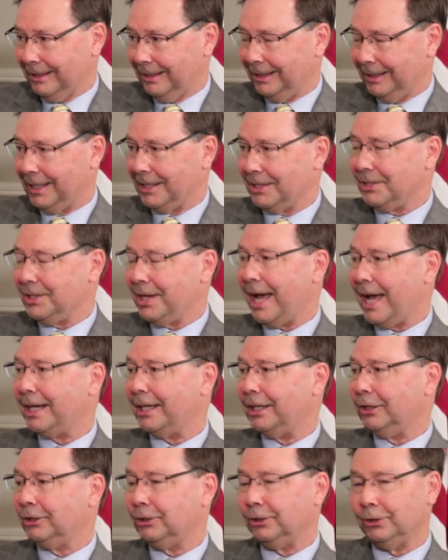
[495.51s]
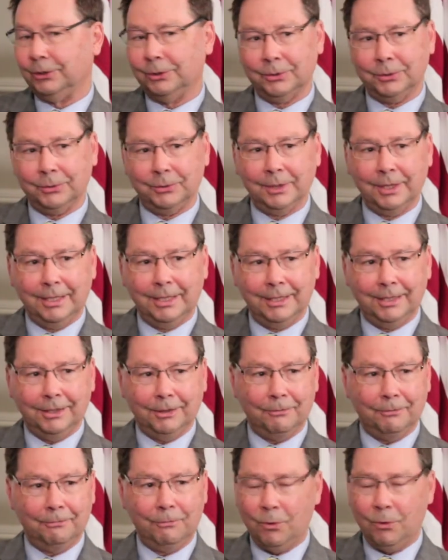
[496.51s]
It does not include
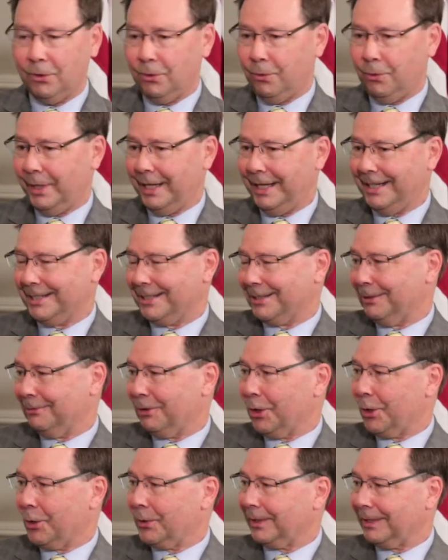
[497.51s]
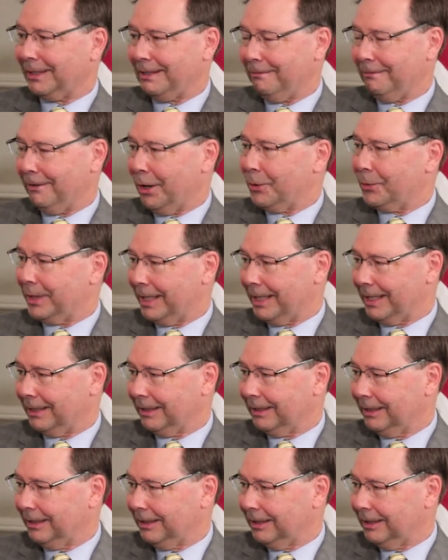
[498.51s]
4 weeks of early voting